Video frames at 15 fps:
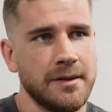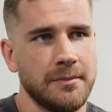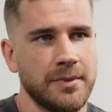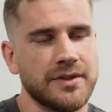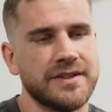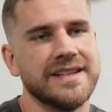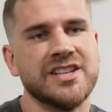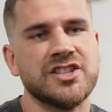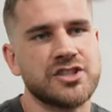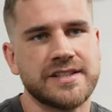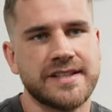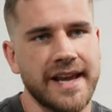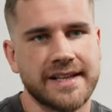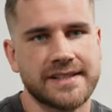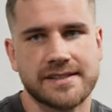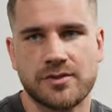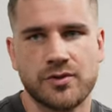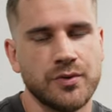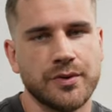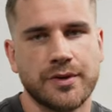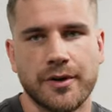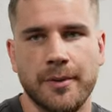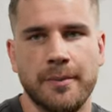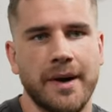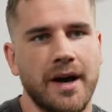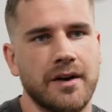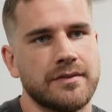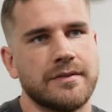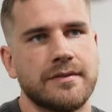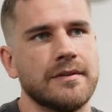but each takes took
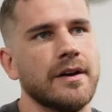about